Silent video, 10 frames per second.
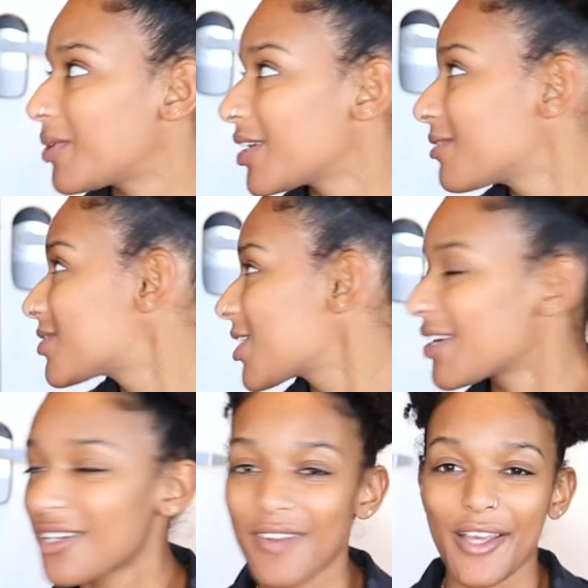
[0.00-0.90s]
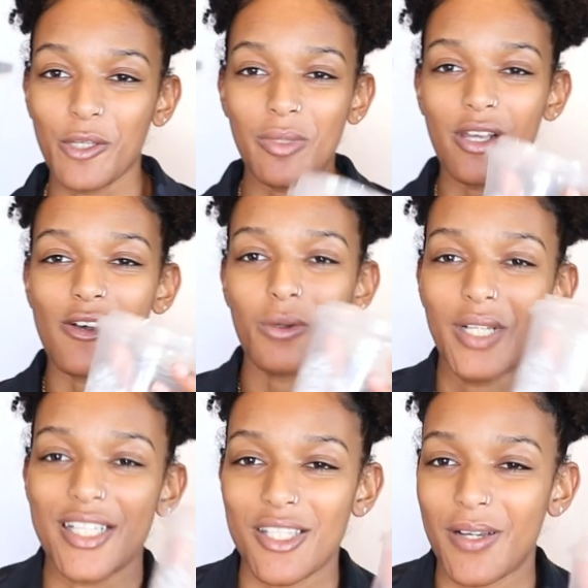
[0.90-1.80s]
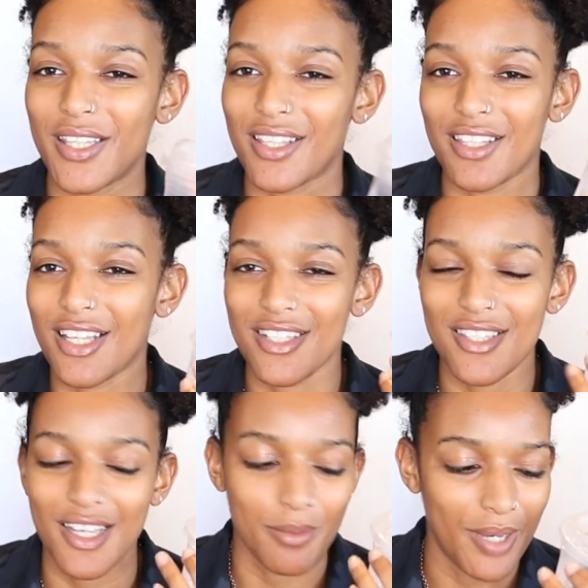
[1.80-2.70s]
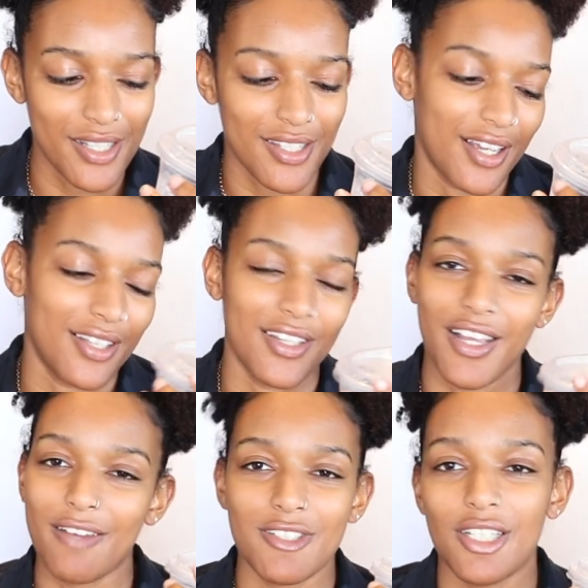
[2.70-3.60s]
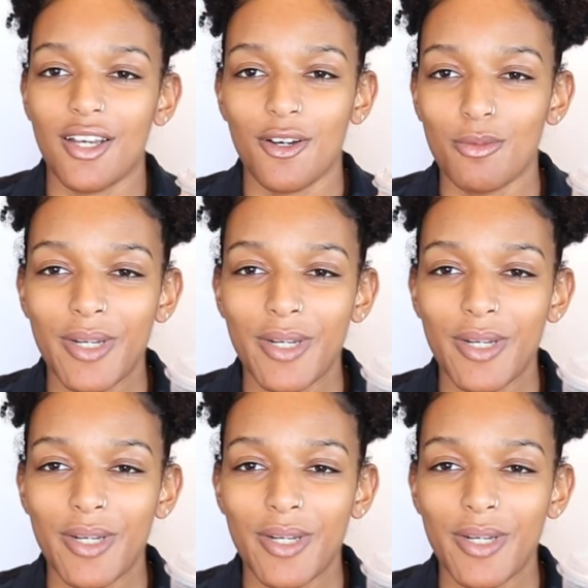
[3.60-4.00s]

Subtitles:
well, they're starting to vacuum in the hallway, so I think that that's, like, my sign that I have to go.